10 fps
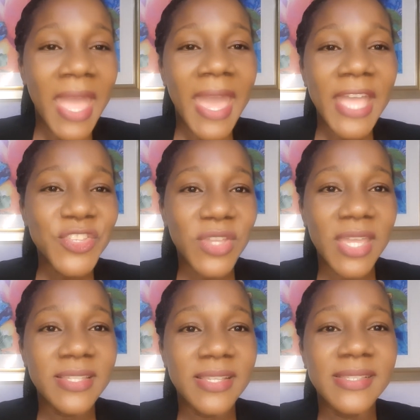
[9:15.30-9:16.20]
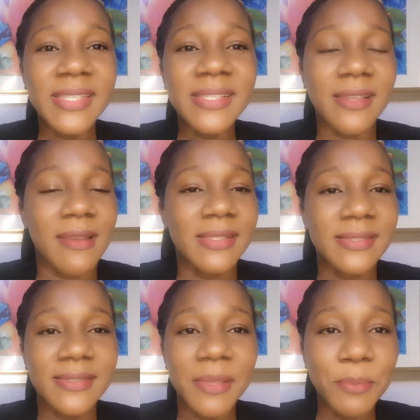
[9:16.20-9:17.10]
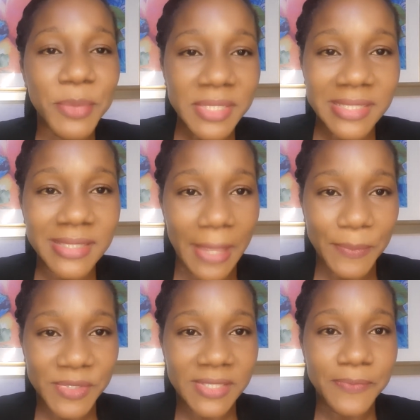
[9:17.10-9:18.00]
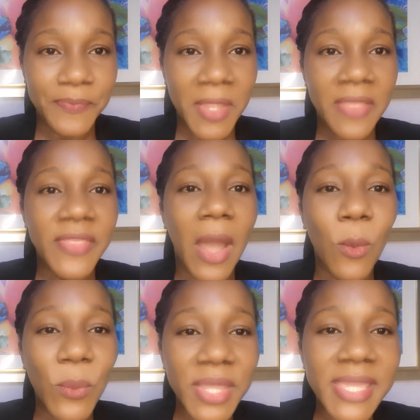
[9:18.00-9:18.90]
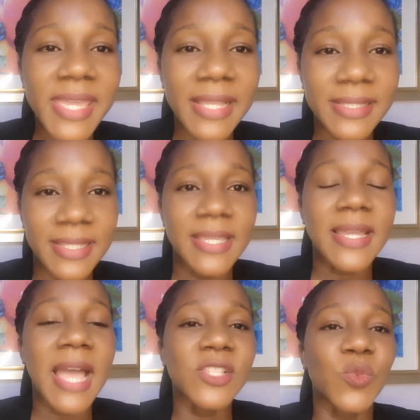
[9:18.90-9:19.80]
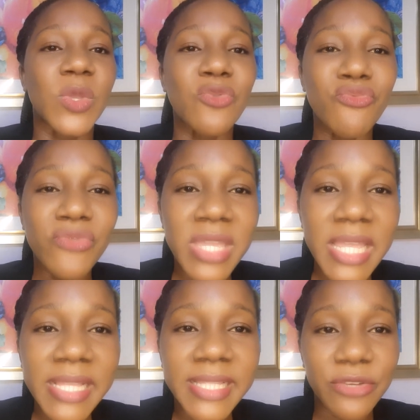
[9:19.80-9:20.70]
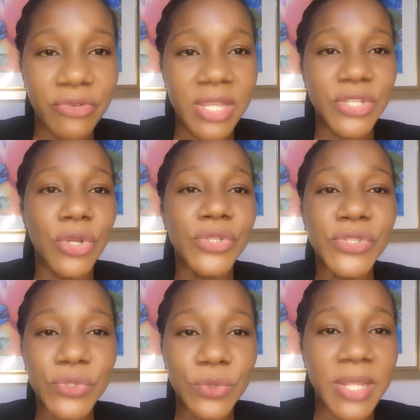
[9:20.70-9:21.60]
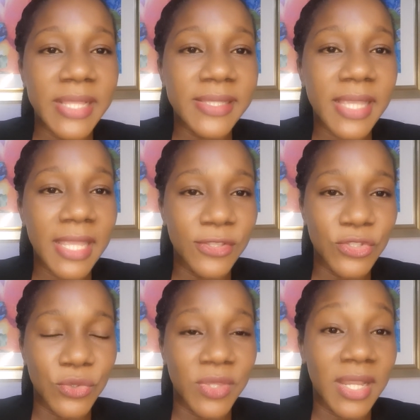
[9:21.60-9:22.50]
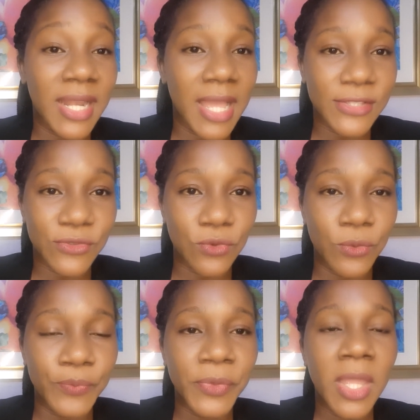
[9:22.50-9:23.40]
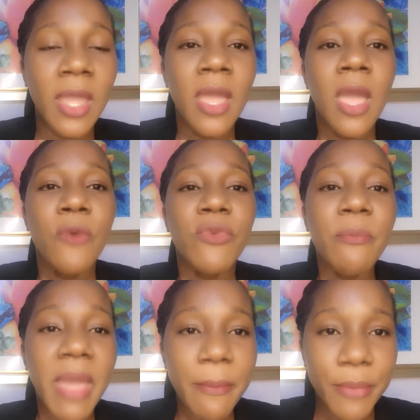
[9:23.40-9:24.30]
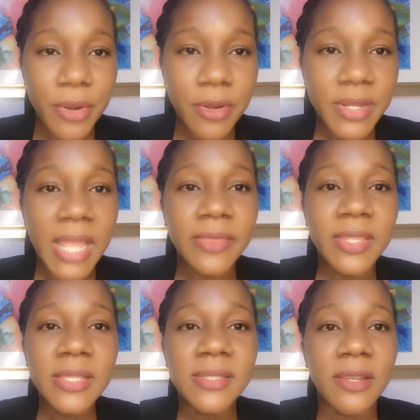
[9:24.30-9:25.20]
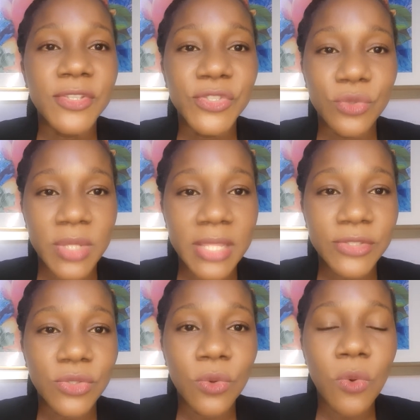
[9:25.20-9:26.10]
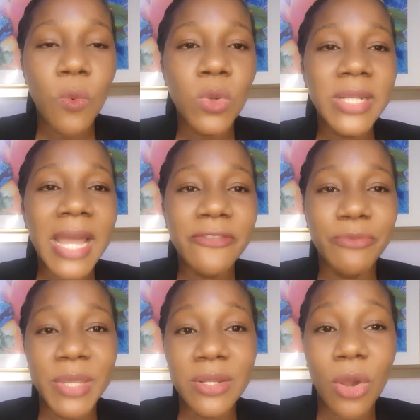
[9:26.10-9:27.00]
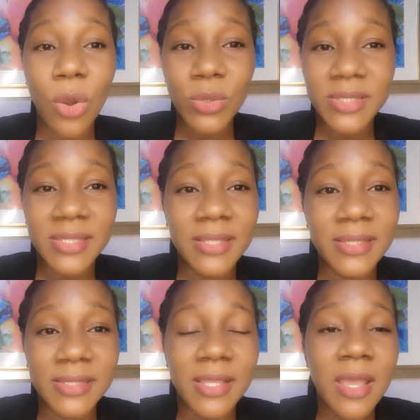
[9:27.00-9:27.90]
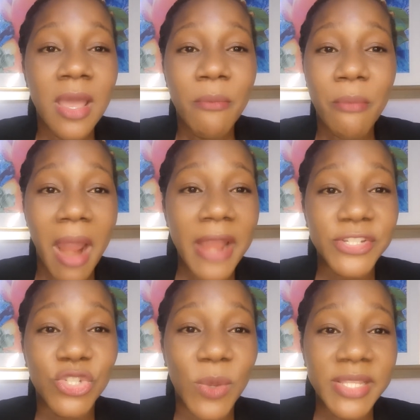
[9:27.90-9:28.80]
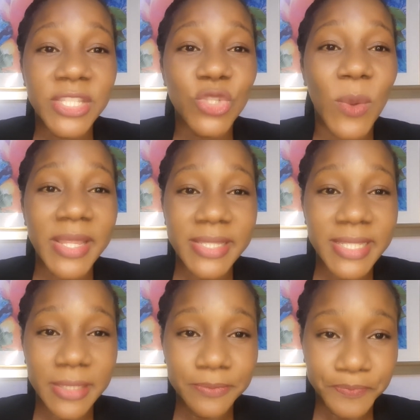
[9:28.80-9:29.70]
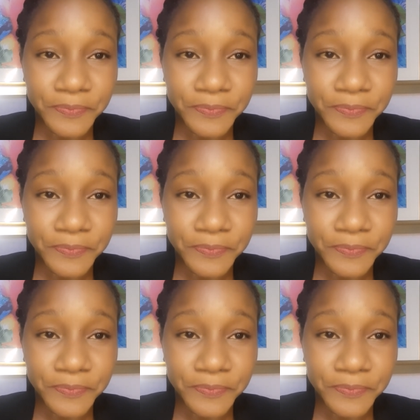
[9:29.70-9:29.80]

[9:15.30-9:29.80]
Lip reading: Educators, these are simple steps that we can take as we reintegrate students into the classroom. Remember that these are students who would have been out since March 2020.